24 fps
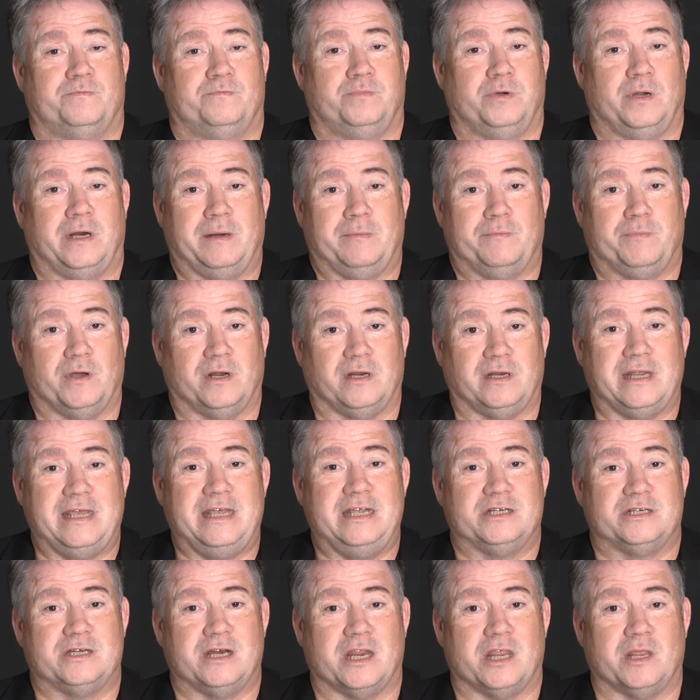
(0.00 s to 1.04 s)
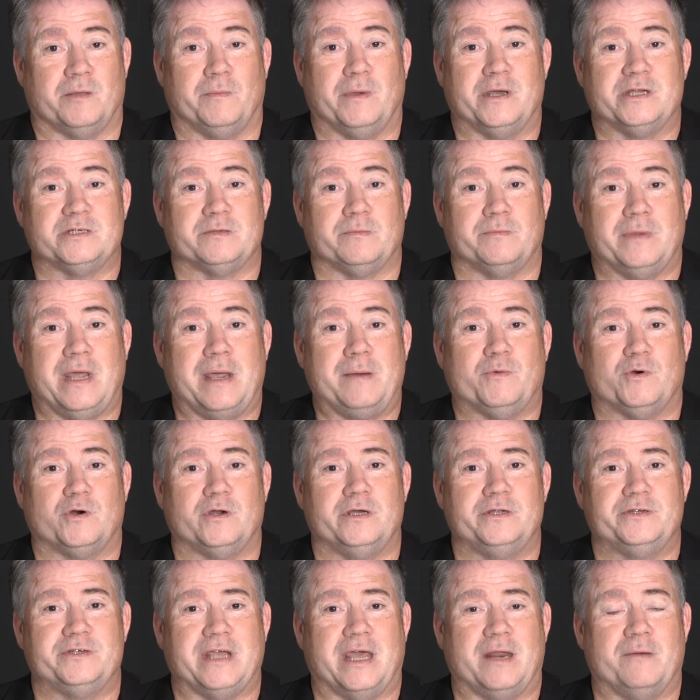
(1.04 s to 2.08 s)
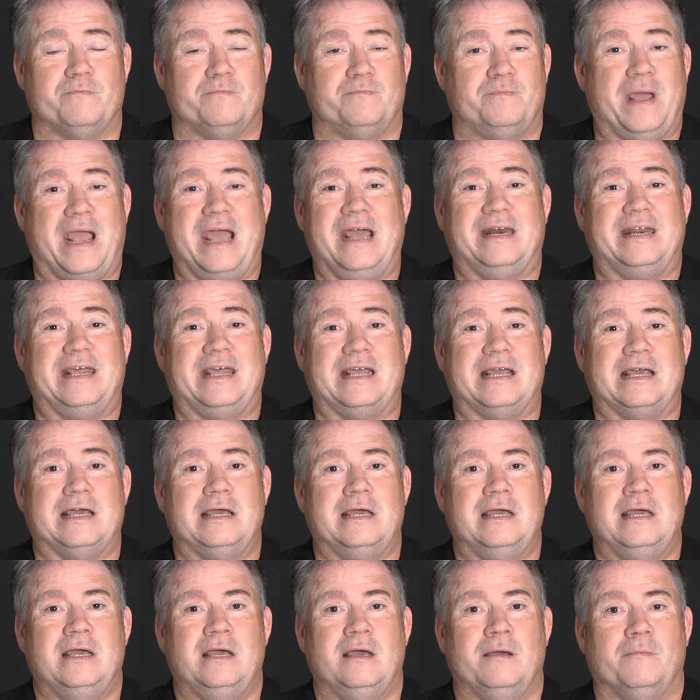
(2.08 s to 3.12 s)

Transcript: putting police into the Muslim neighborhoods and banning